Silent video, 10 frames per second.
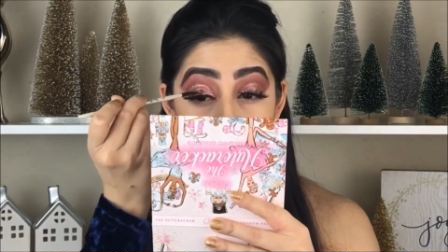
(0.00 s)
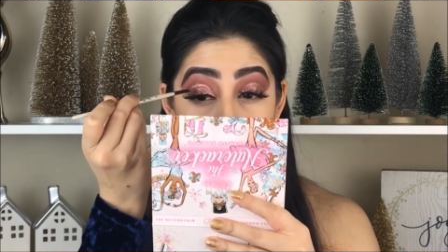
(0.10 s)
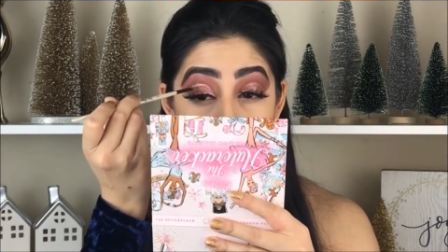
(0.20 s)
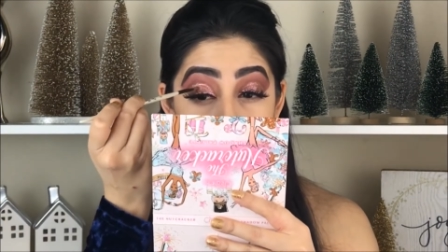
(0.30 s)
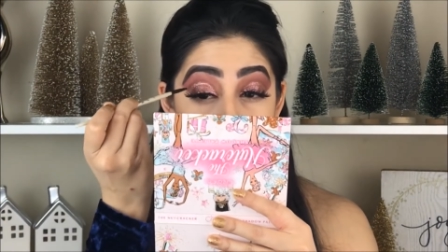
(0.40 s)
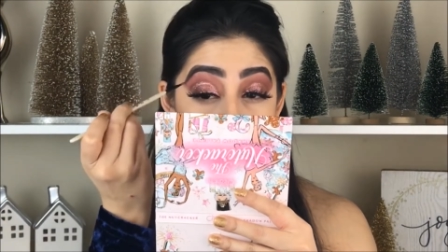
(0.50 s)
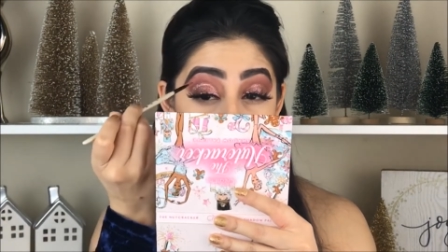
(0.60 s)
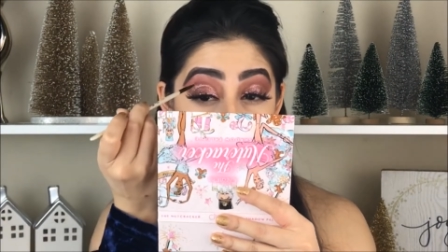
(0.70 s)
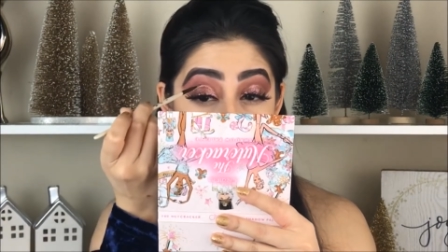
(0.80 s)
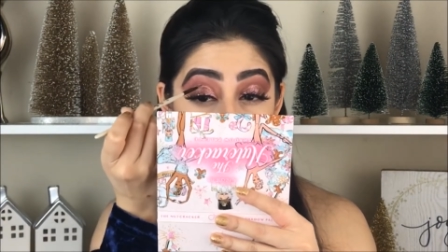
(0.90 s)
on my
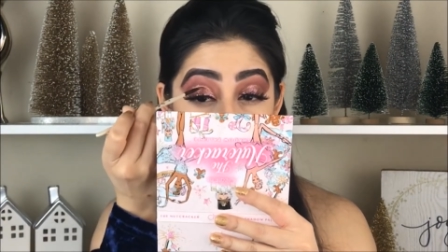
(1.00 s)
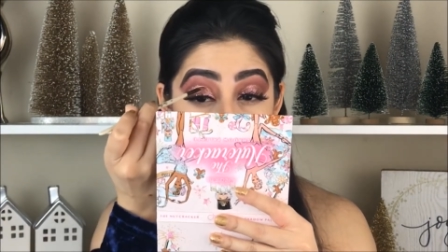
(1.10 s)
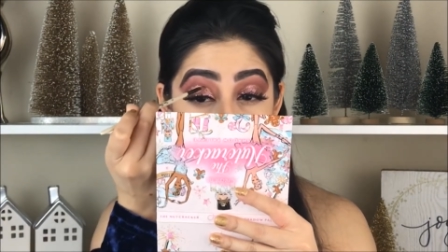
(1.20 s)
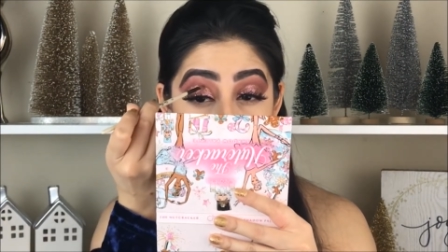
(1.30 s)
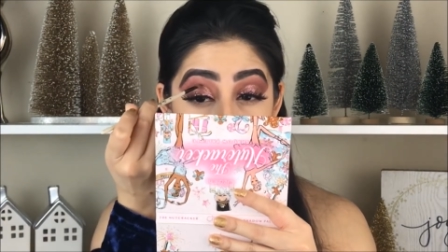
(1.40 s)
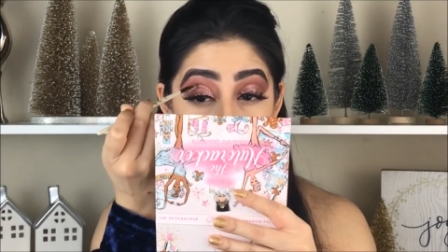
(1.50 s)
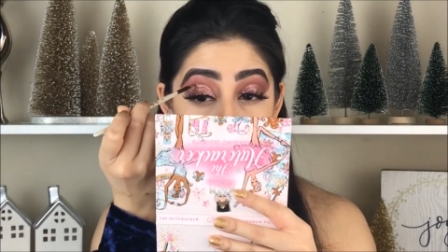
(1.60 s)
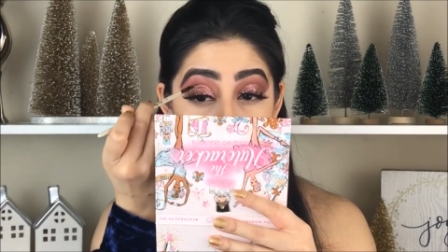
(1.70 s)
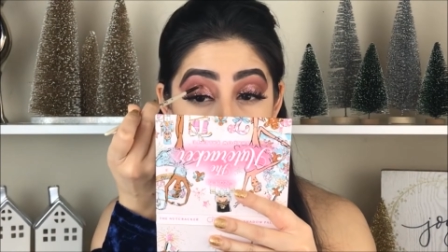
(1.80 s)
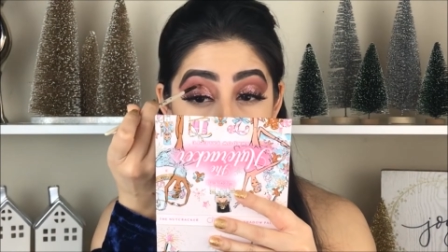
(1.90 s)
eyes, because you
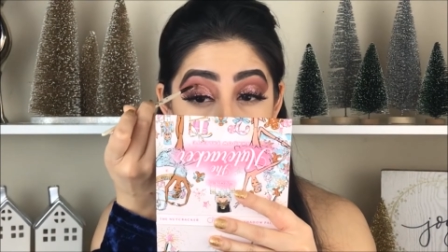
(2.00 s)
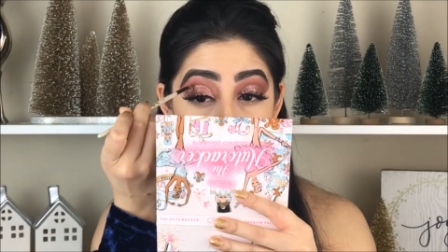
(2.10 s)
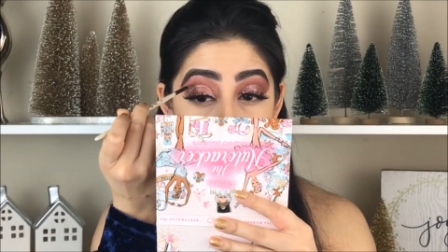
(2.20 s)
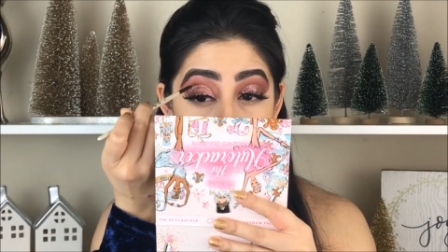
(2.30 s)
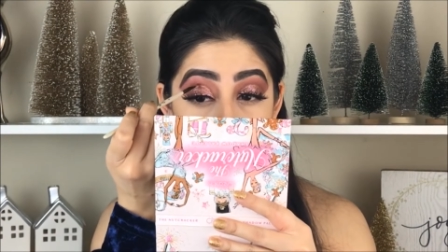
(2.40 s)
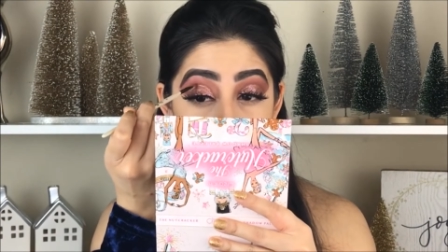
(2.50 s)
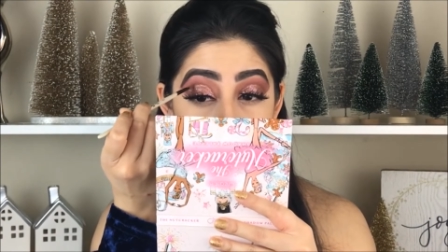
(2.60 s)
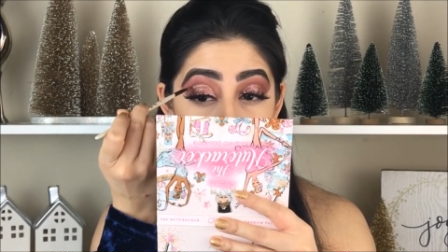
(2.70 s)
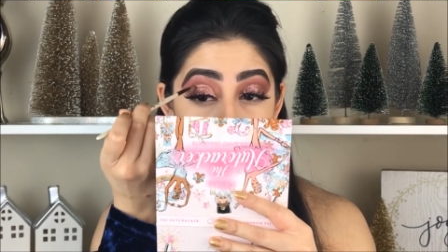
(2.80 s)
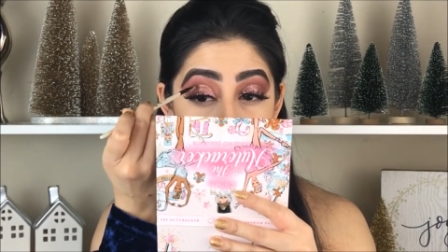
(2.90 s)
can't have
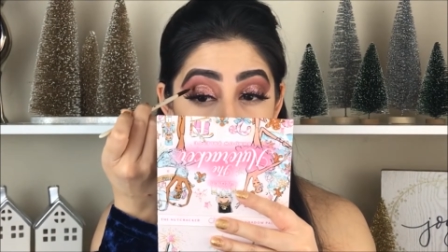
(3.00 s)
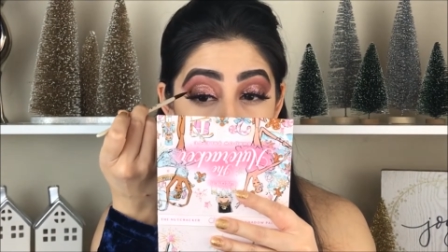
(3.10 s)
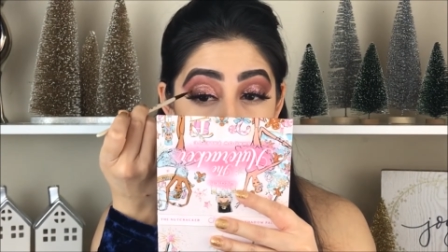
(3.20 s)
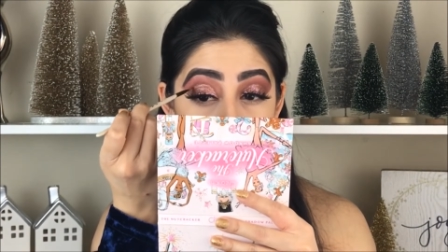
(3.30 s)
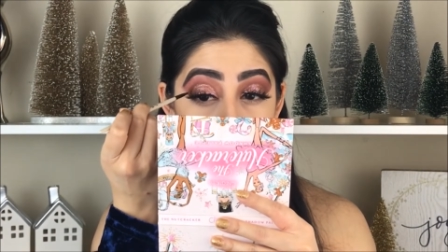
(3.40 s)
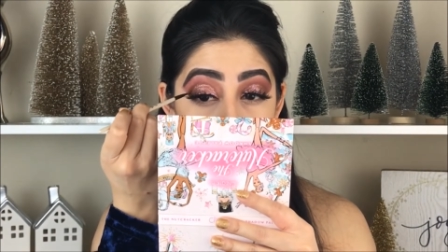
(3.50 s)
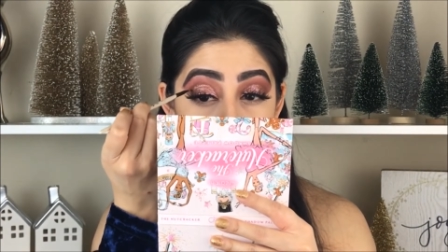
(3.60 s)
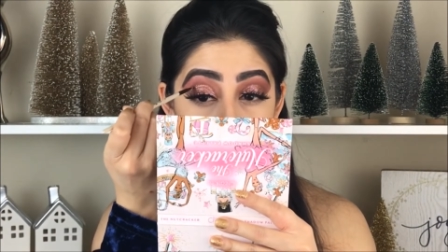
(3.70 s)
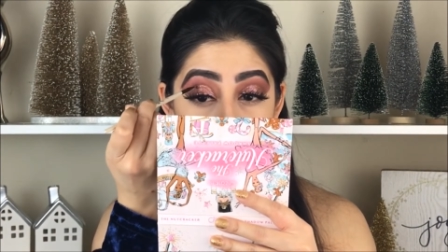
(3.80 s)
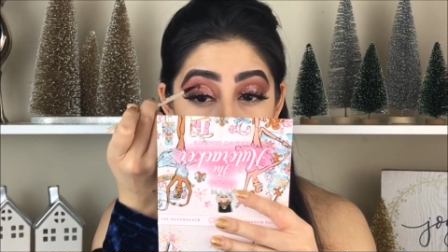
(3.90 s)
too much
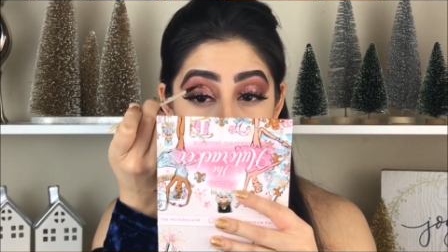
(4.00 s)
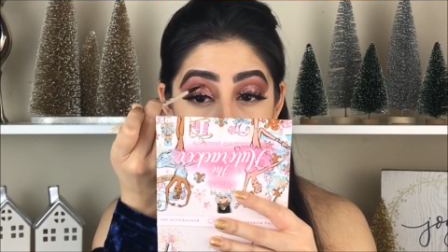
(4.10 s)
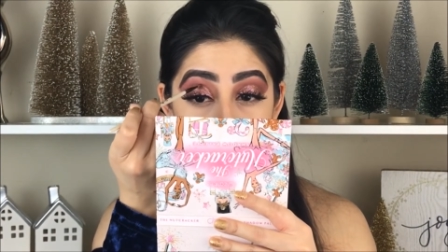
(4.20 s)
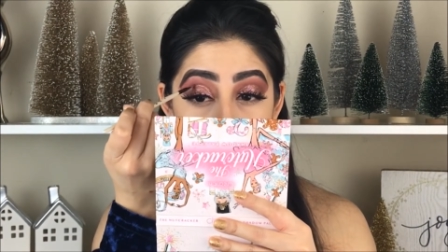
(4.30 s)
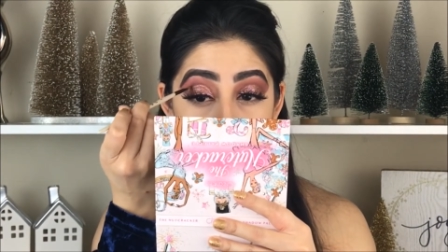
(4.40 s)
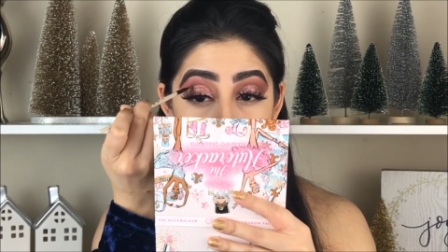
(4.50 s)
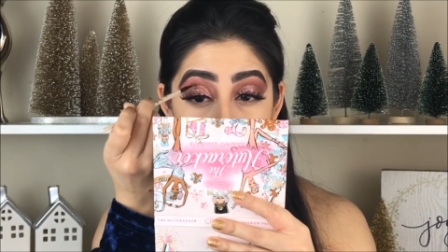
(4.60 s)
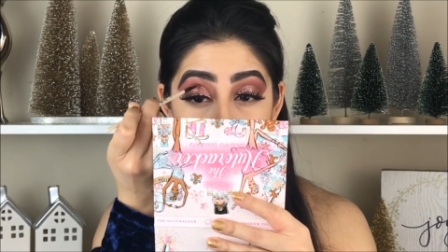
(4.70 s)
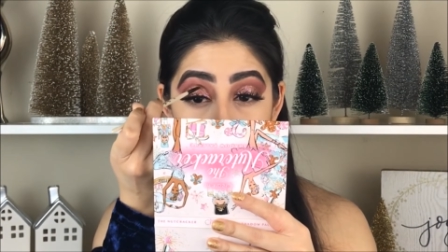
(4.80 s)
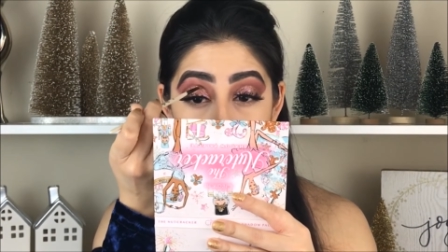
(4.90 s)
glitter when it's
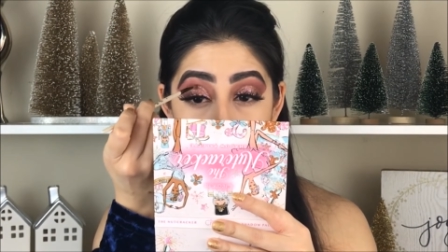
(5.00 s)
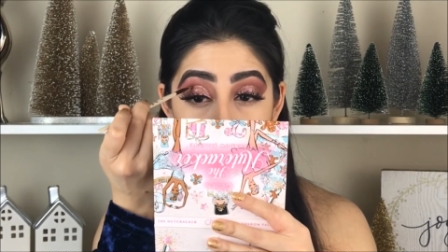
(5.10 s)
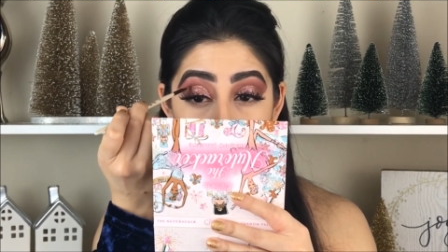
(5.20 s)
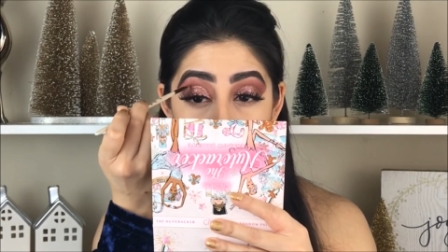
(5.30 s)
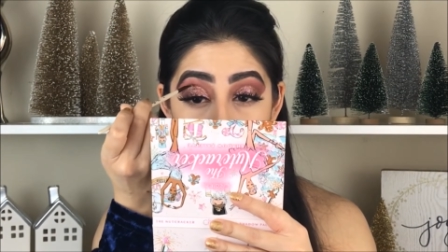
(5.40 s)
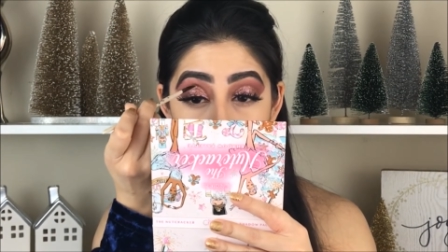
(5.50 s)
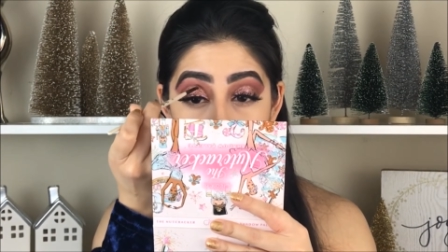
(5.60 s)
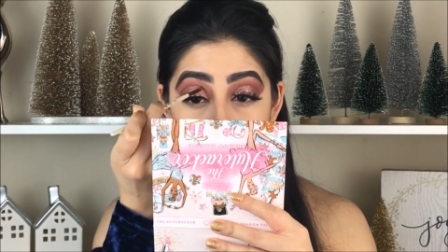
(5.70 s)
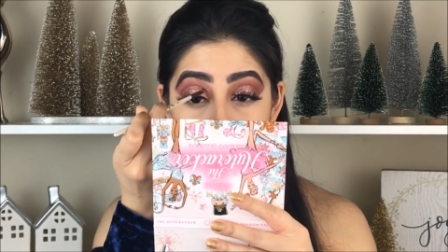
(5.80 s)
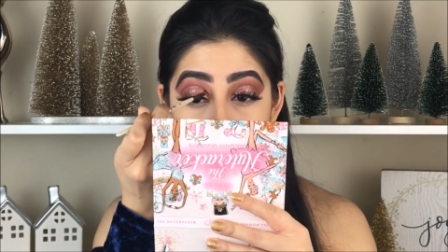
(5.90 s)
New Year's
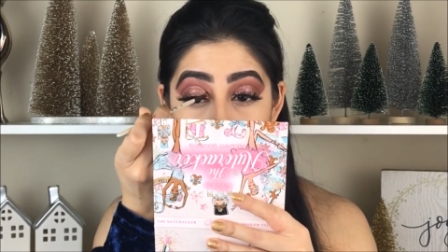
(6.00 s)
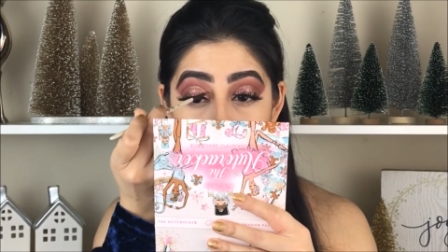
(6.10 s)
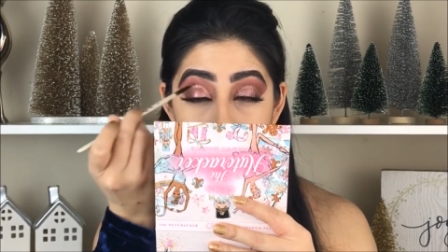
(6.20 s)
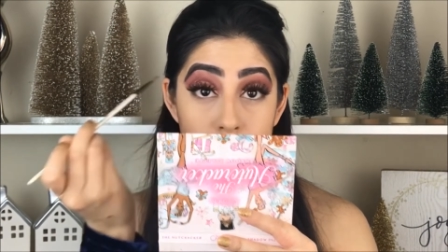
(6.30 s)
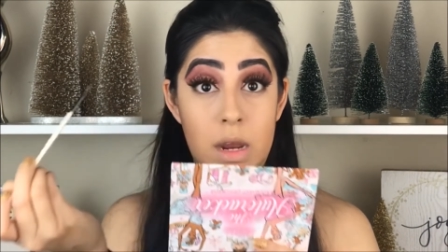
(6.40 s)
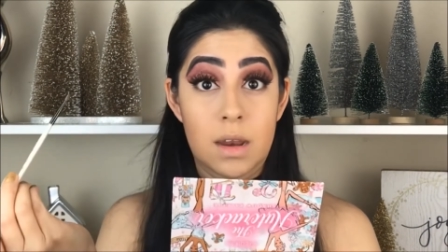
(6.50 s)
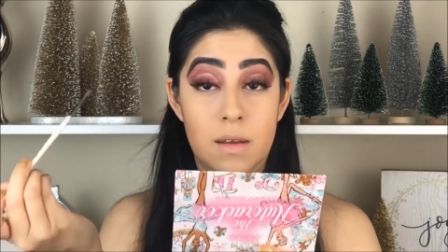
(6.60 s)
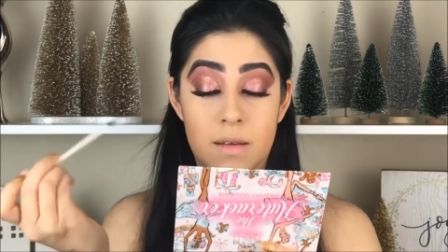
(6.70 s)
Eve, right?